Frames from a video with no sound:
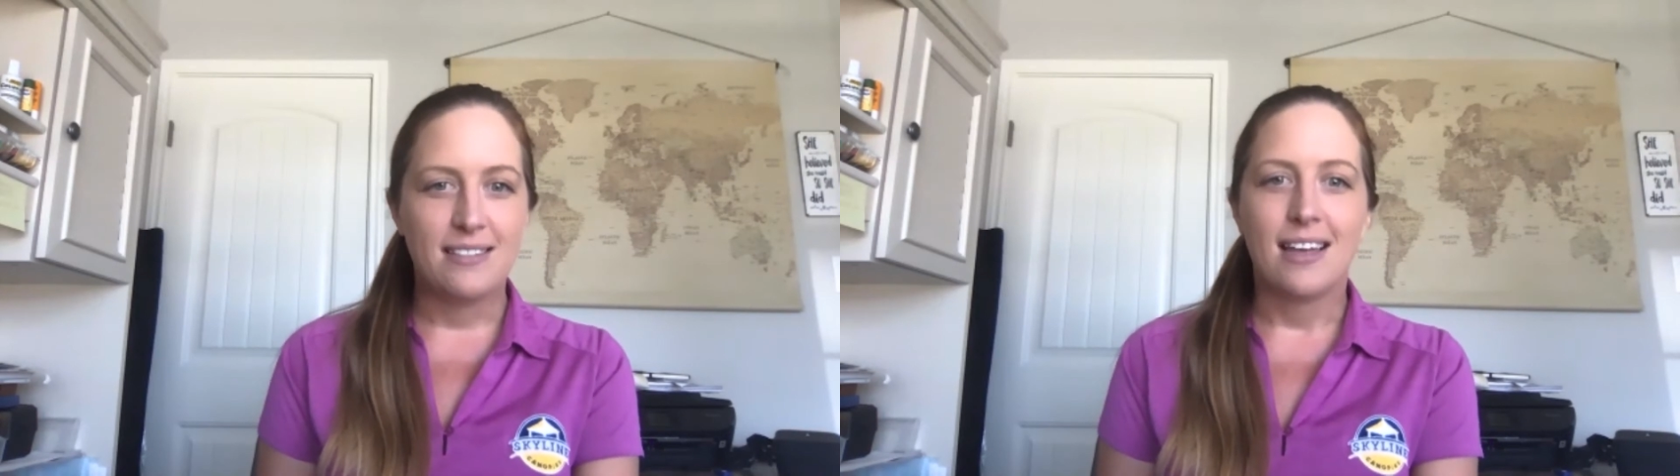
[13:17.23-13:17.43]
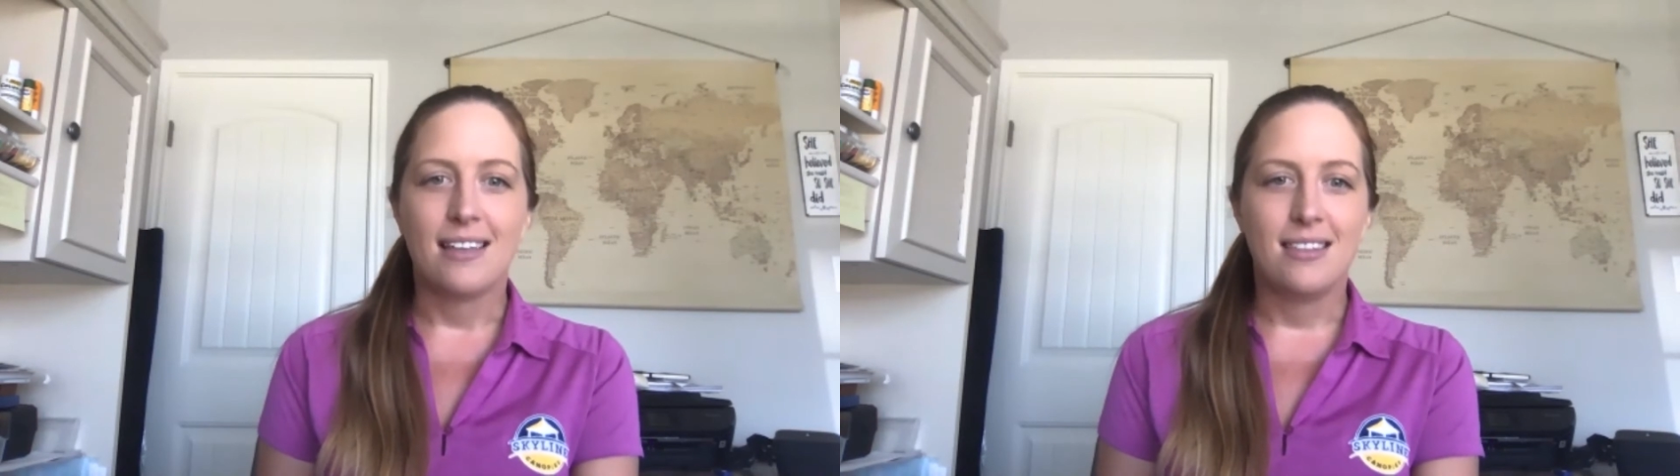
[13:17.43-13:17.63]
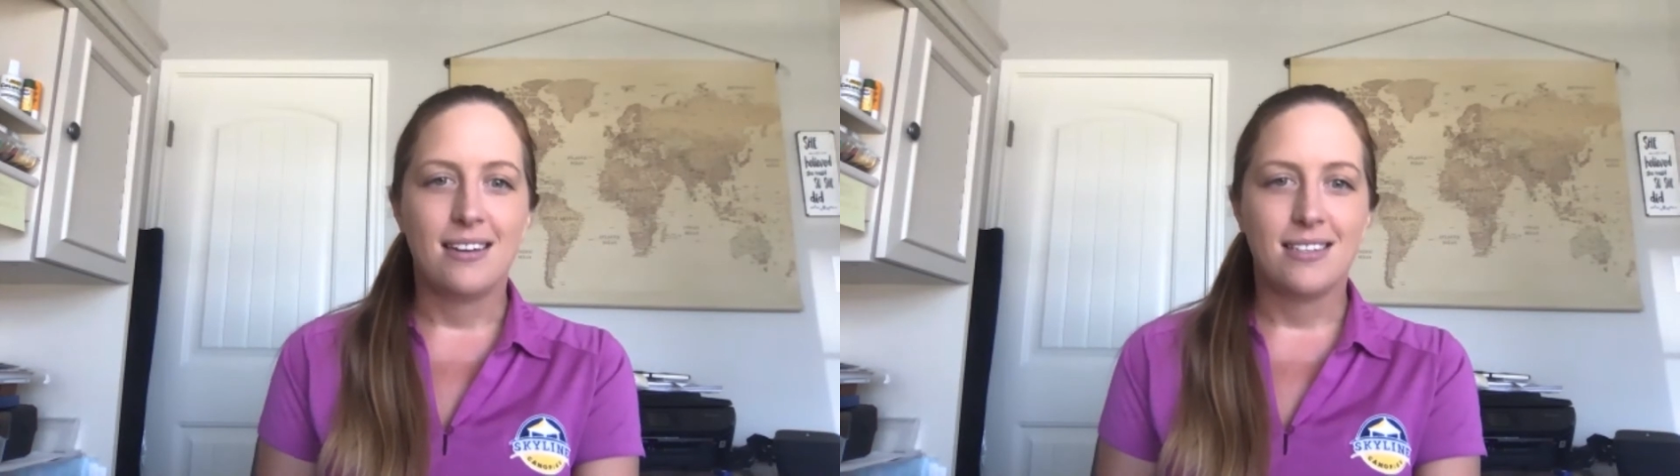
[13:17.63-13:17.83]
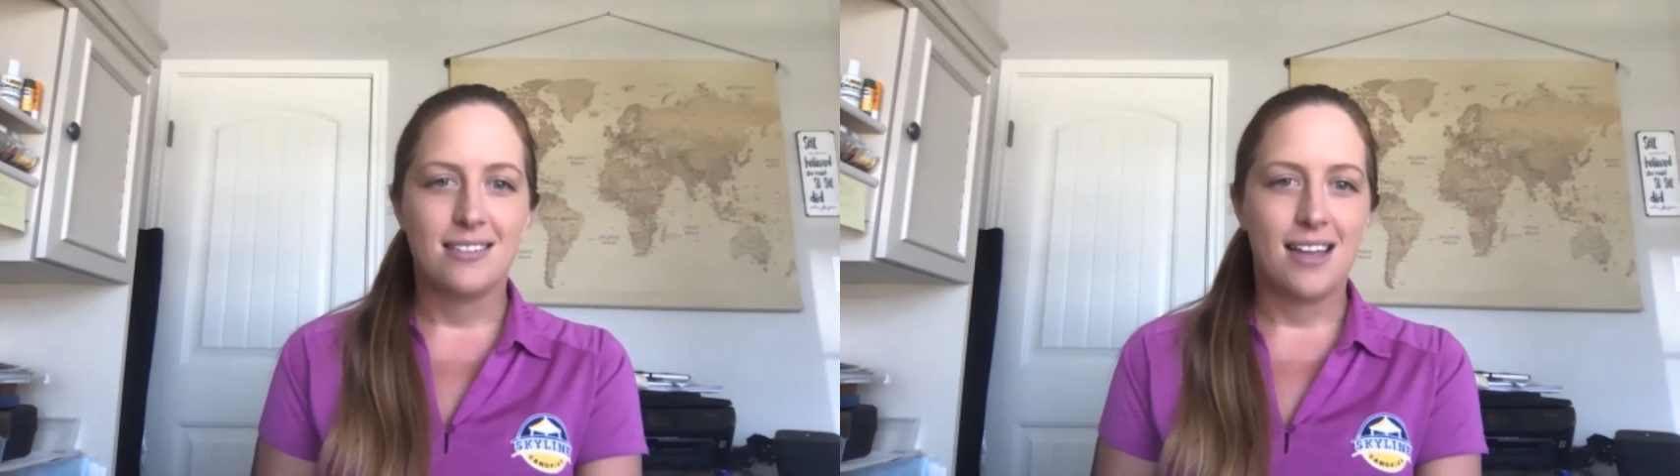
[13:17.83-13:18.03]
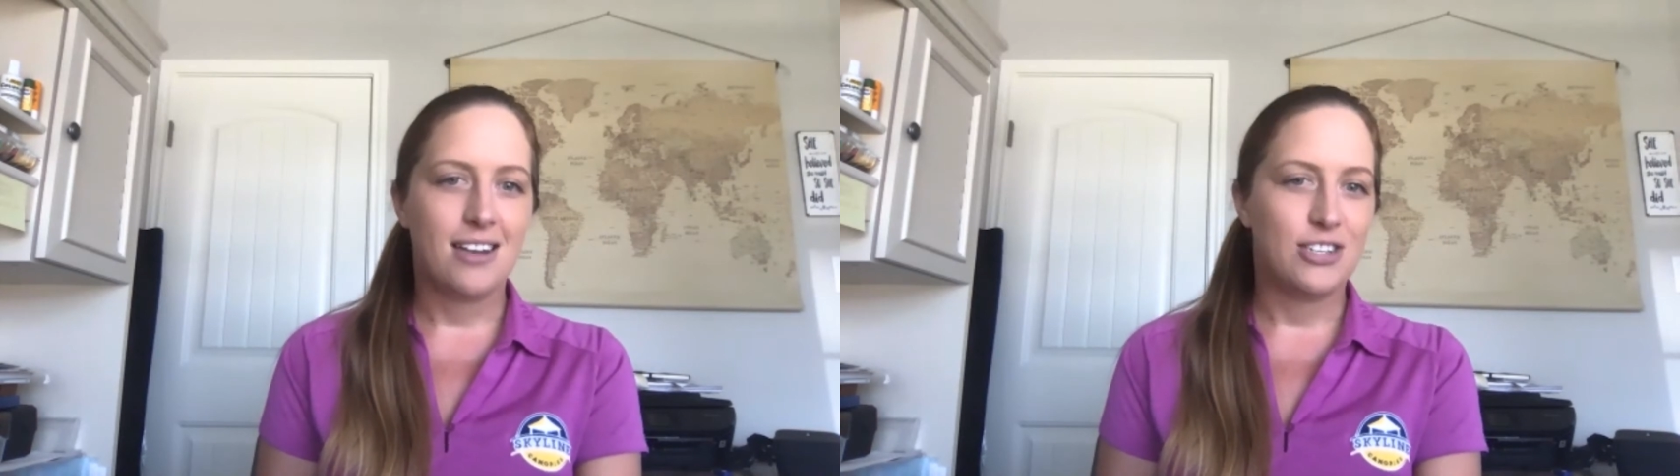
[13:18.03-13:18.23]
Like, there's
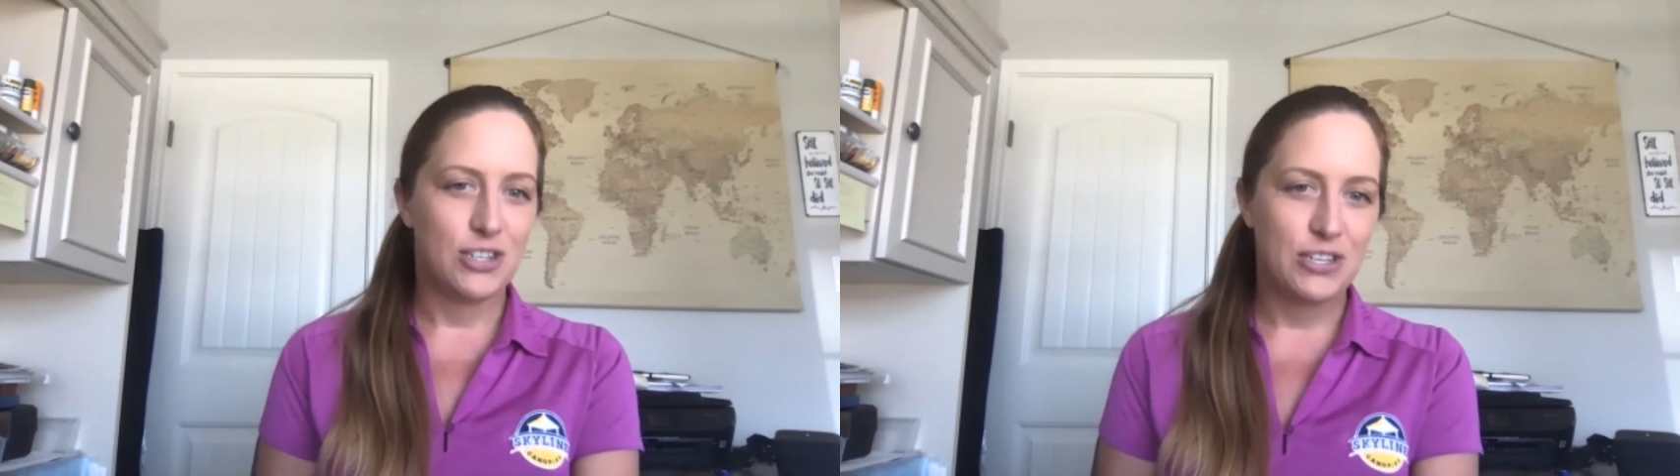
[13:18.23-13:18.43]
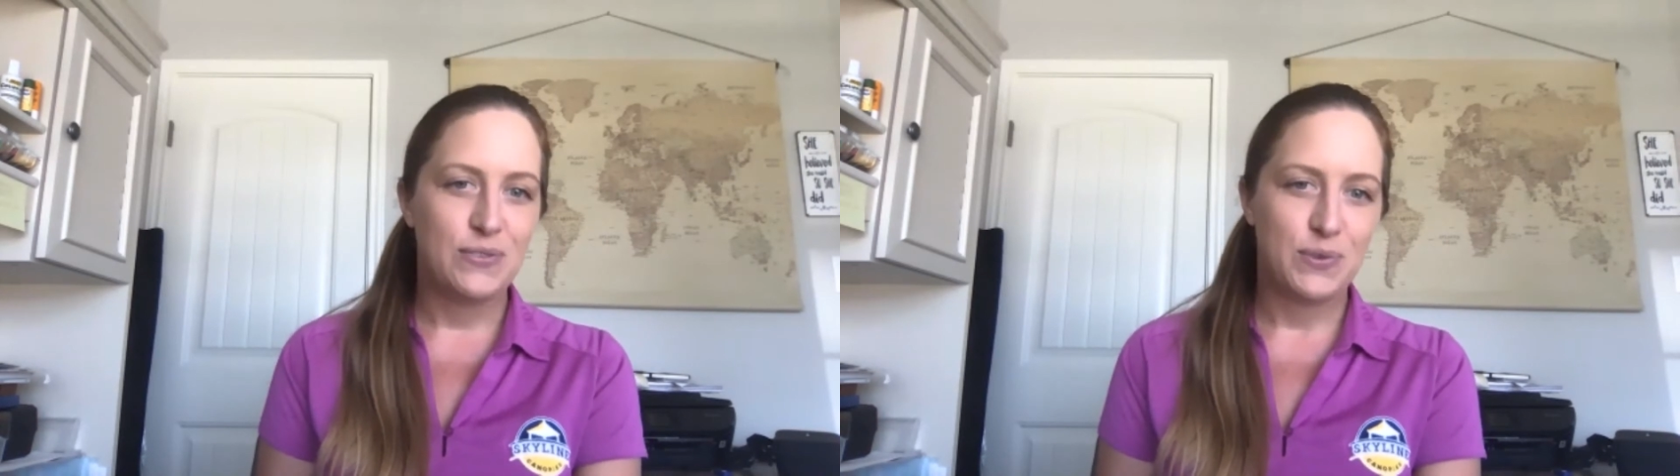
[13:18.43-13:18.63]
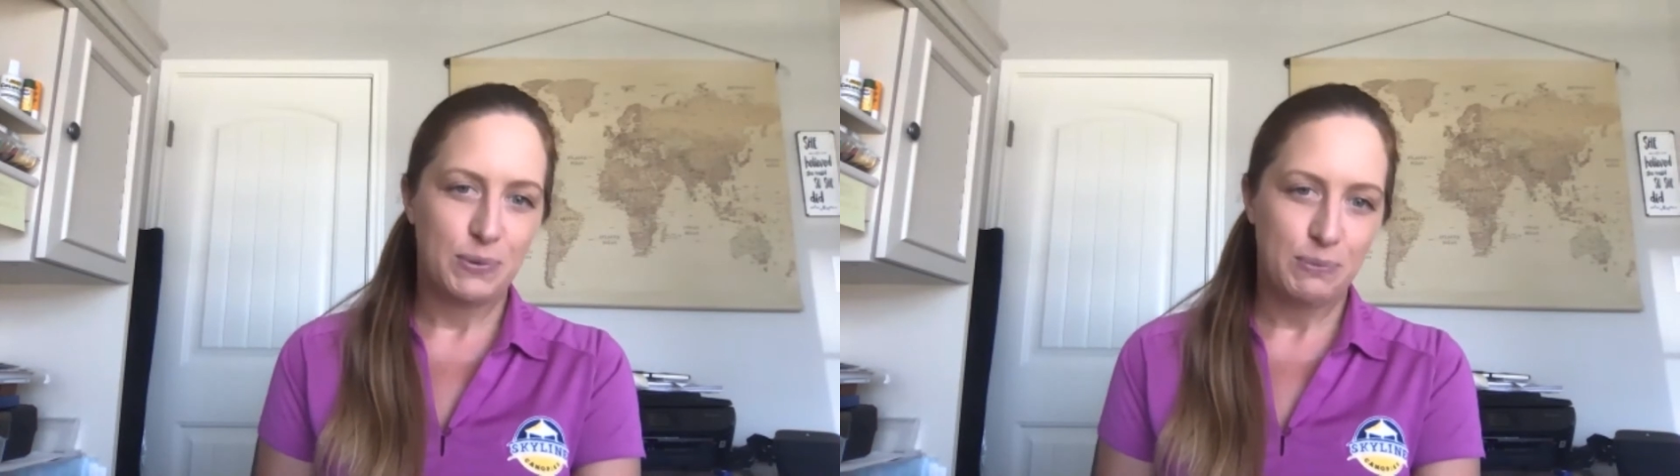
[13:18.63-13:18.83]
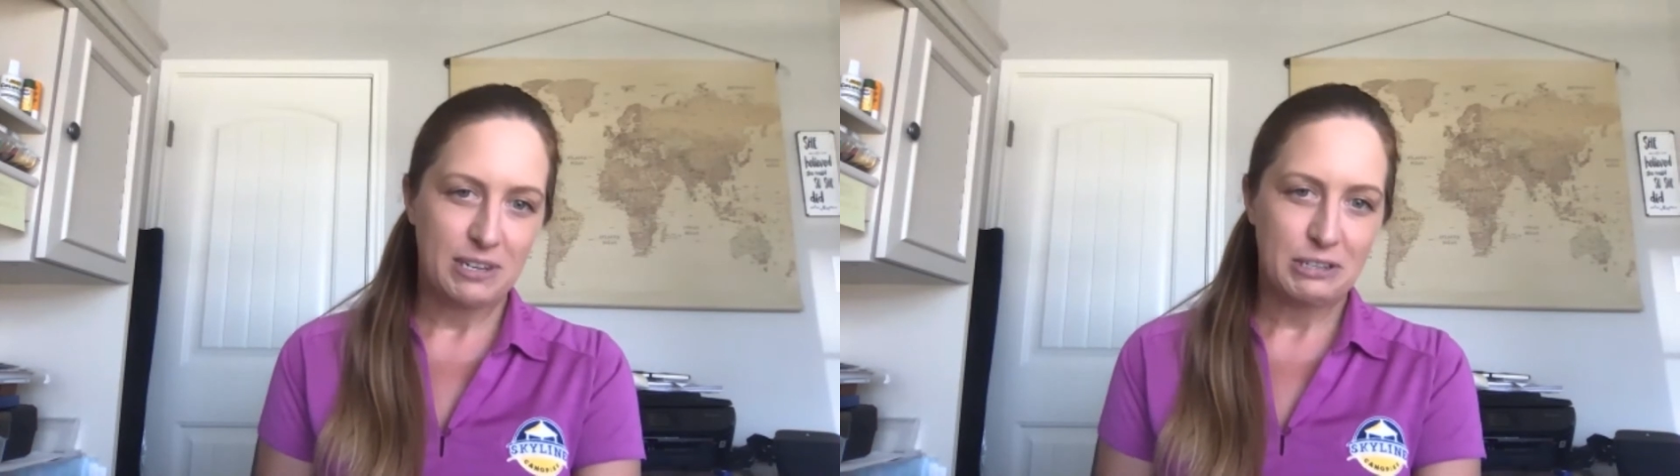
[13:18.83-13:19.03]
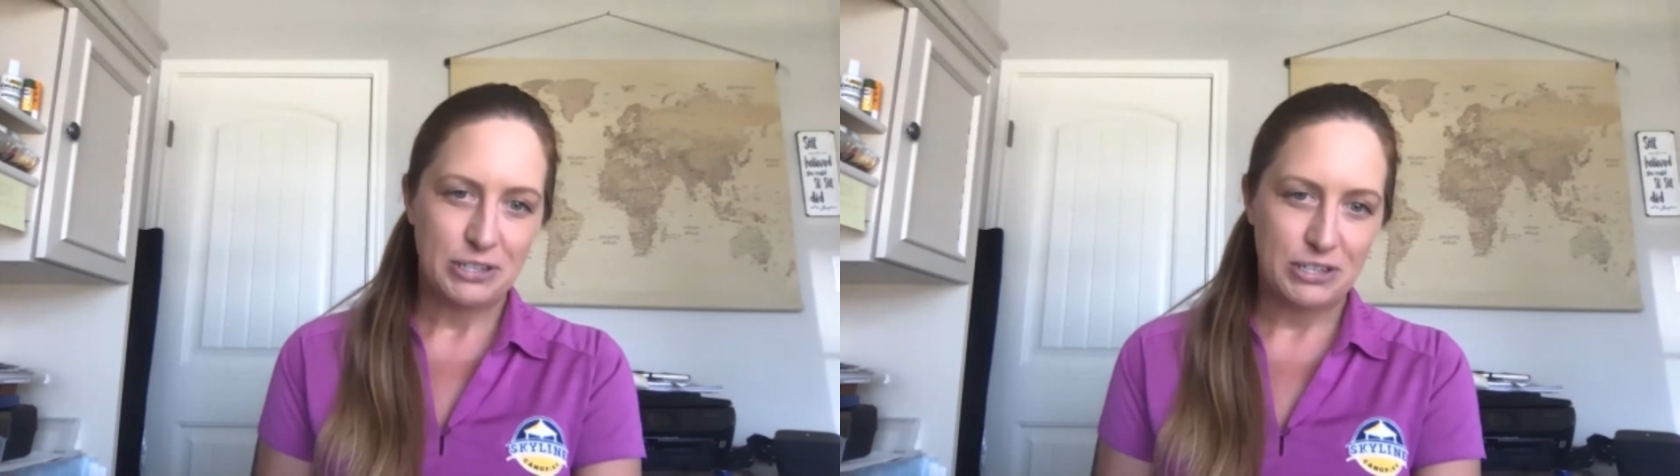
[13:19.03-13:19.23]
not just for
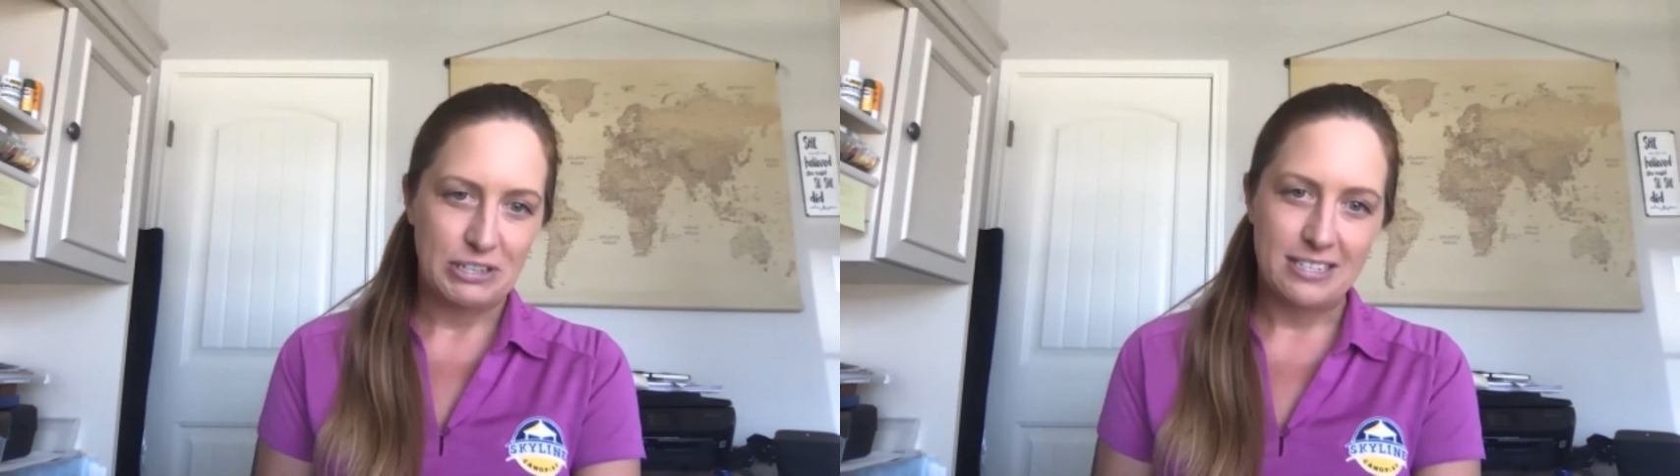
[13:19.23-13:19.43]
realtors.